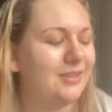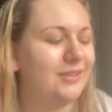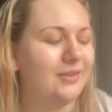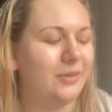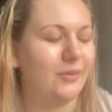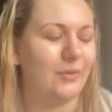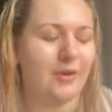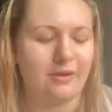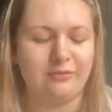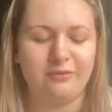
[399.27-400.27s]
so
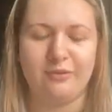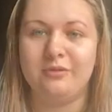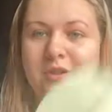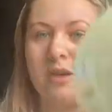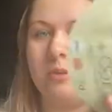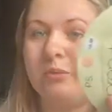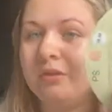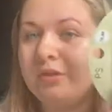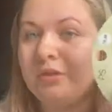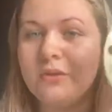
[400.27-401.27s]
I thought I
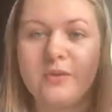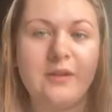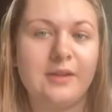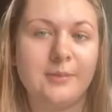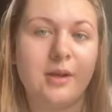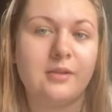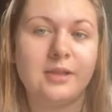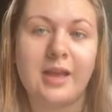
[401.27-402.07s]
would do a face mask